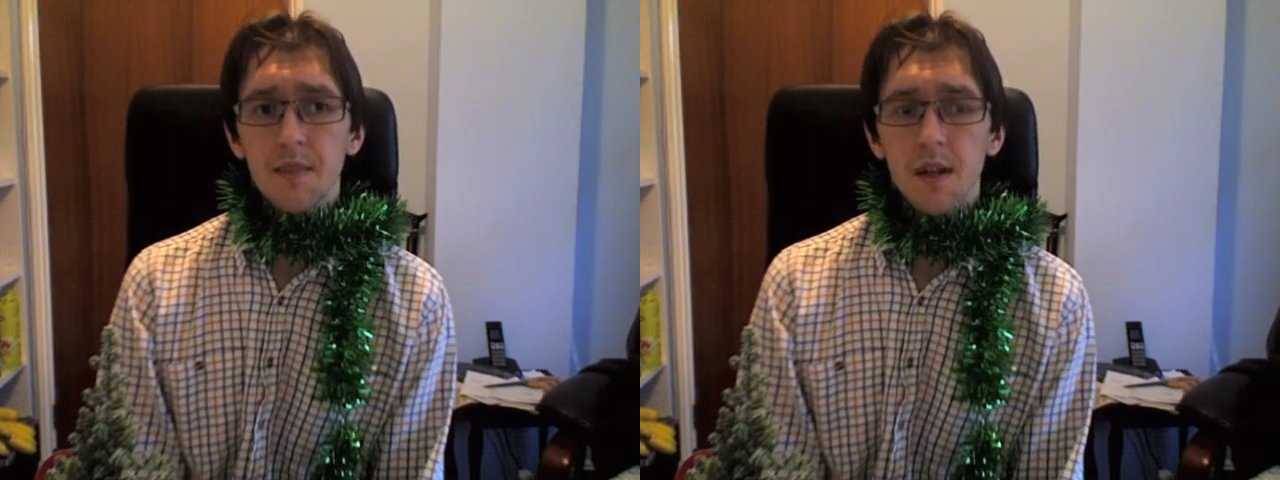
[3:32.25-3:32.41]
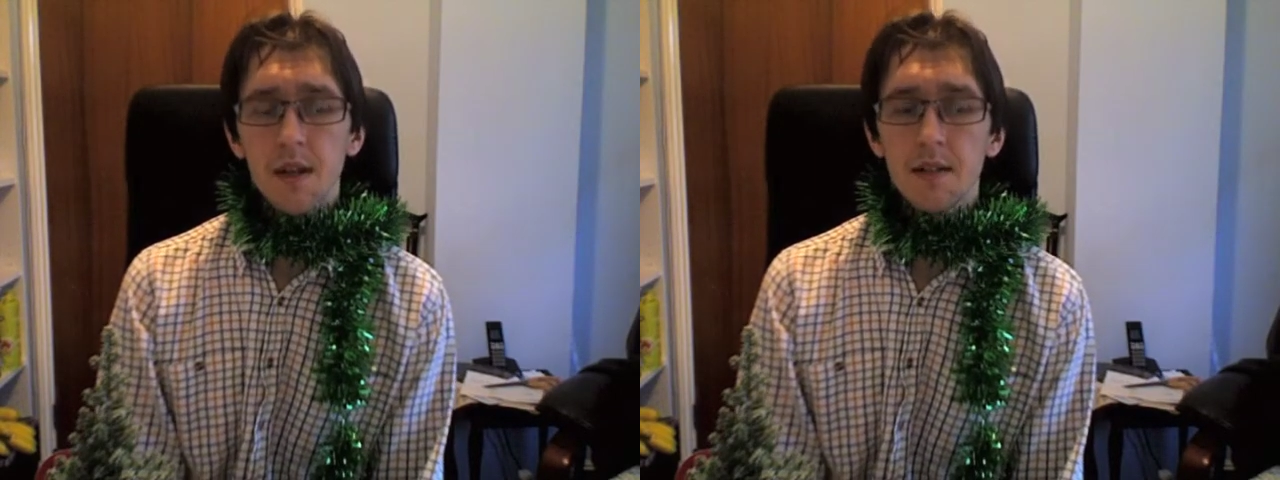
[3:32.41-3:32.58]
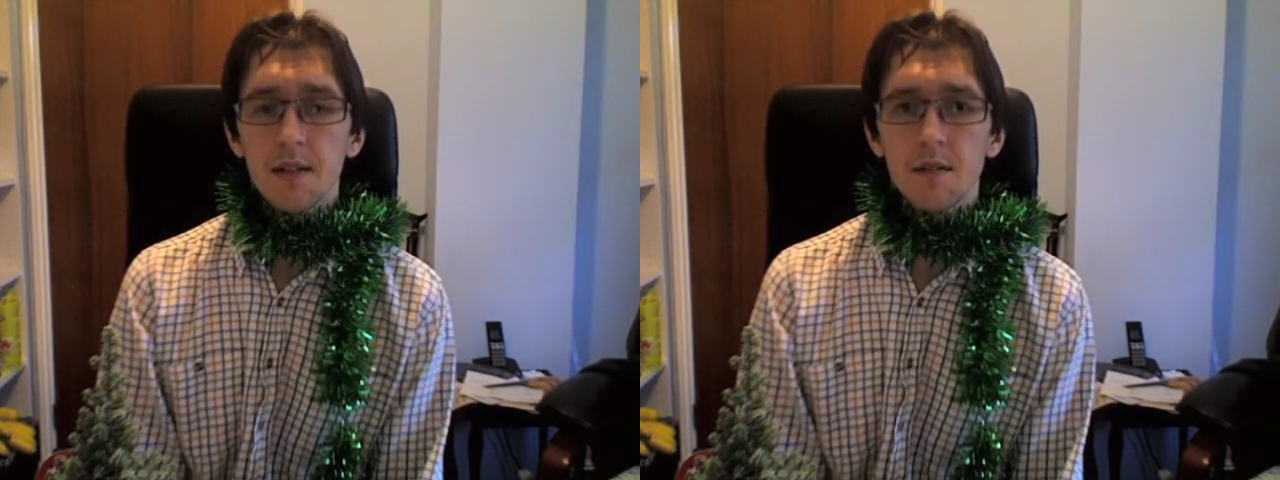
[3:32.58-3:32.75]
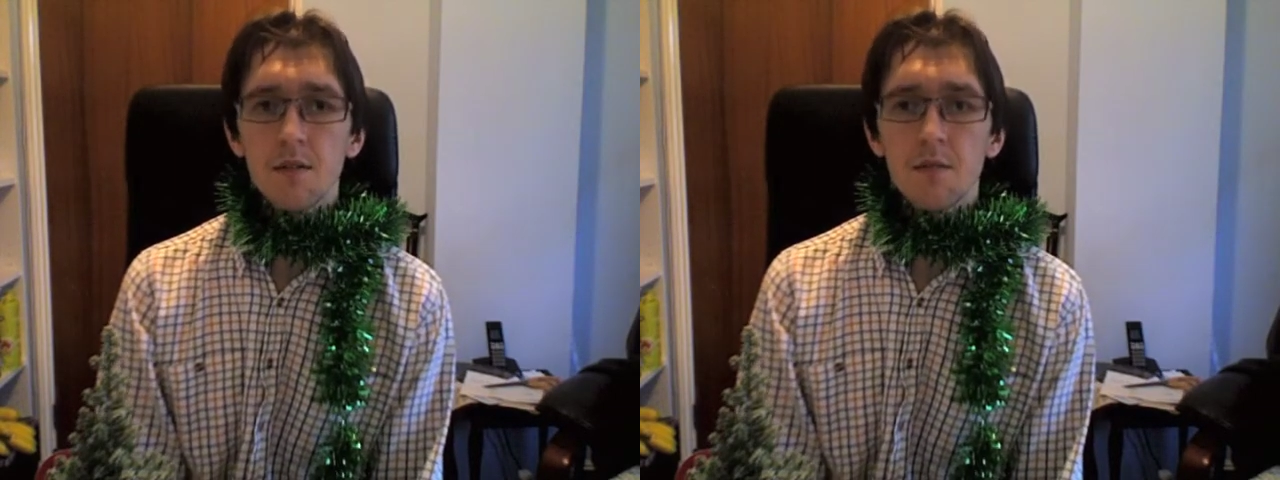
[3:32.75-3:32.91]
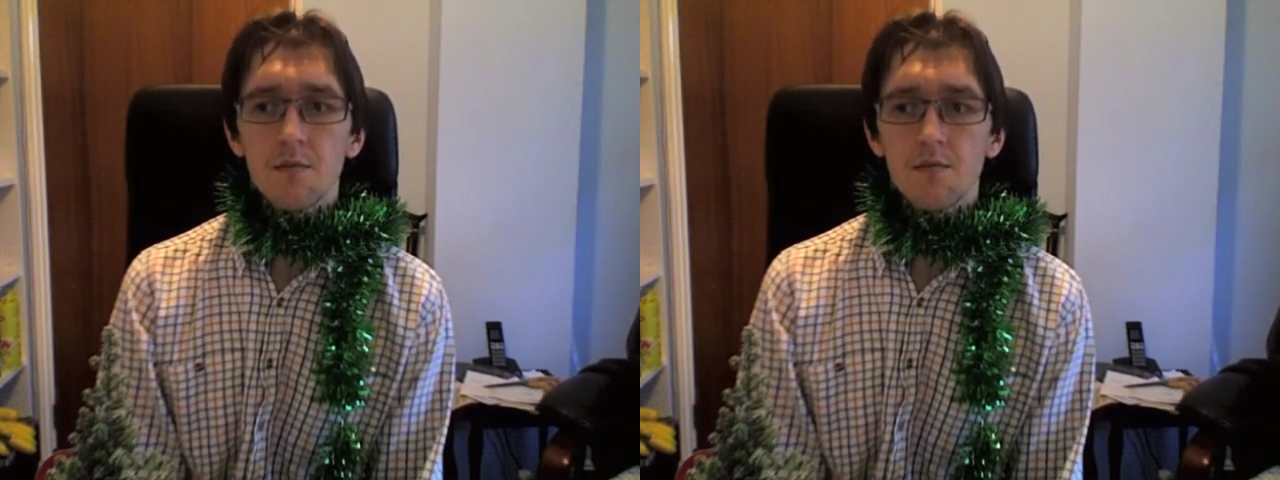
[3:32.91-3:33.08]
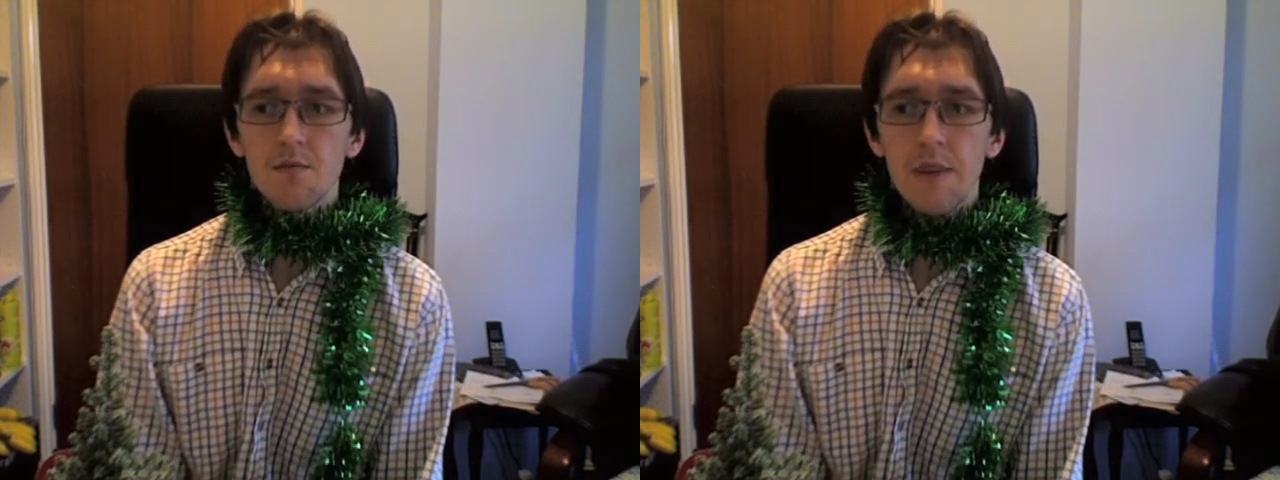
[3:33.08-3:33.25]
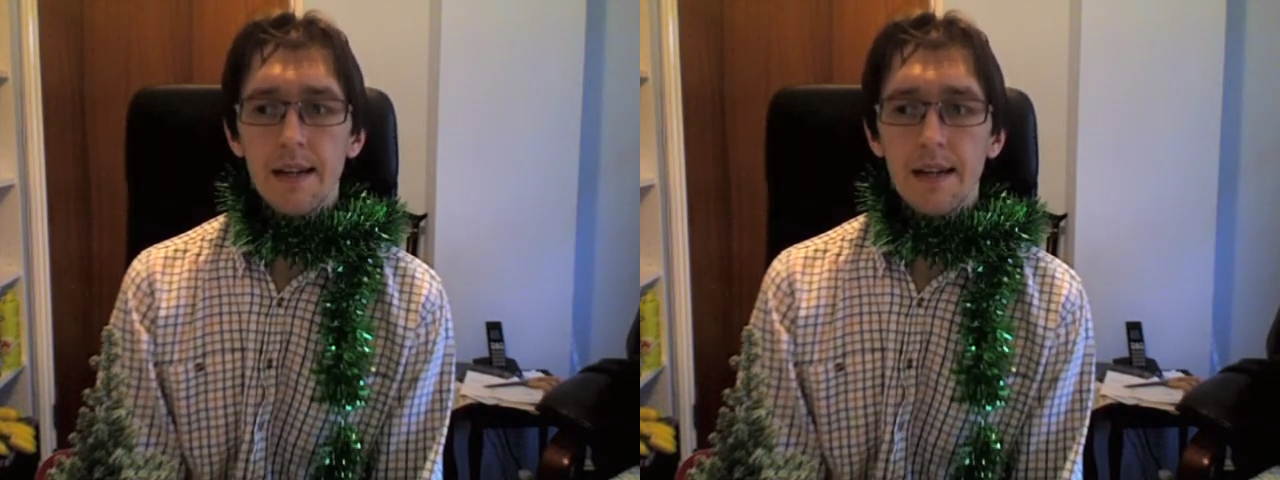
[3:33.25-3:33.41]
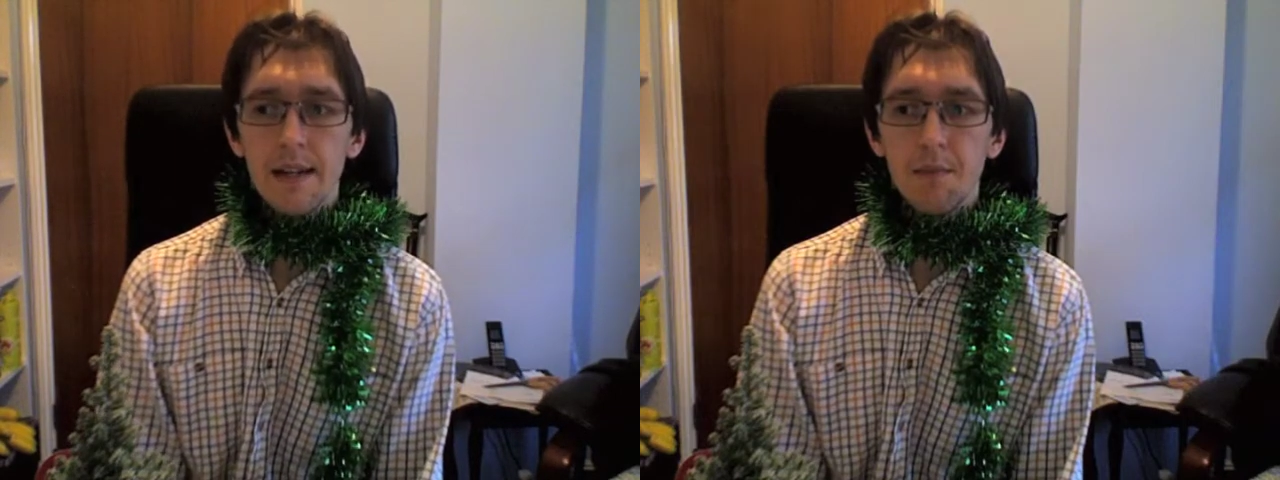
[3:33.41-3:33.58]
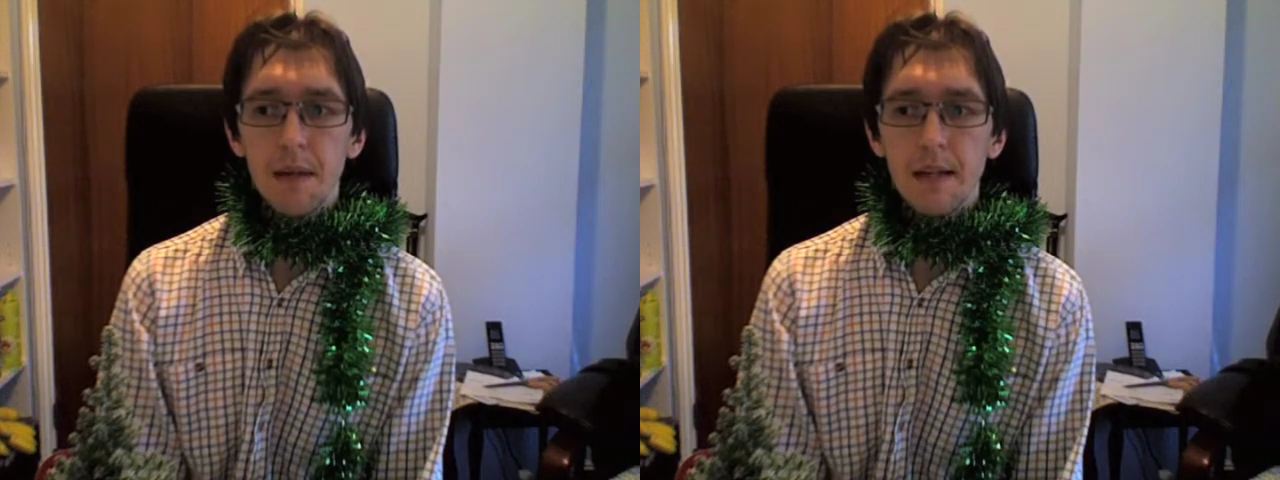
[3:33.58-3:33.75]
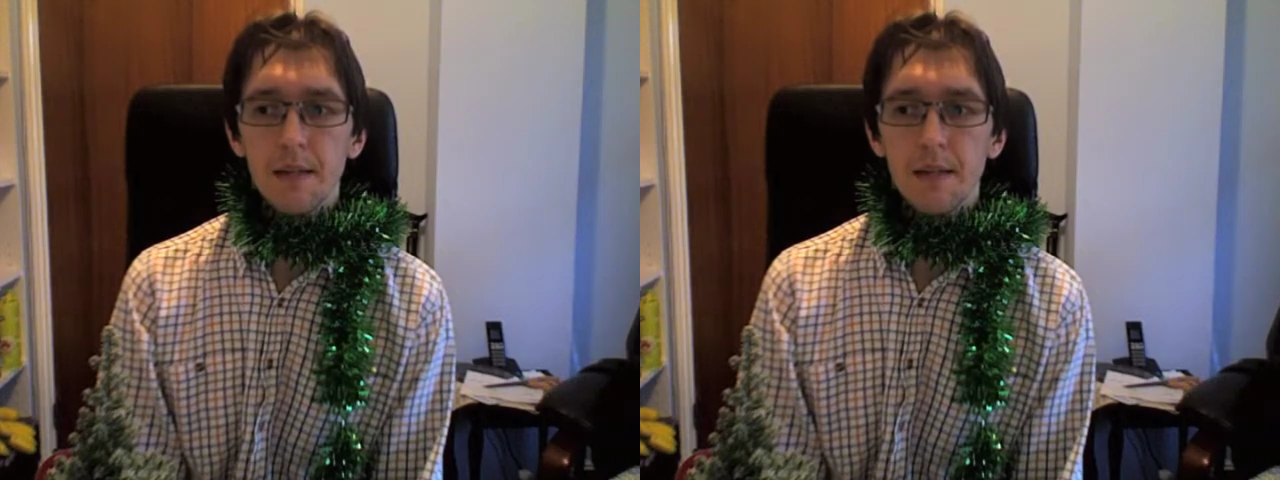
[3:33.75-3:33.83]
it's not really been a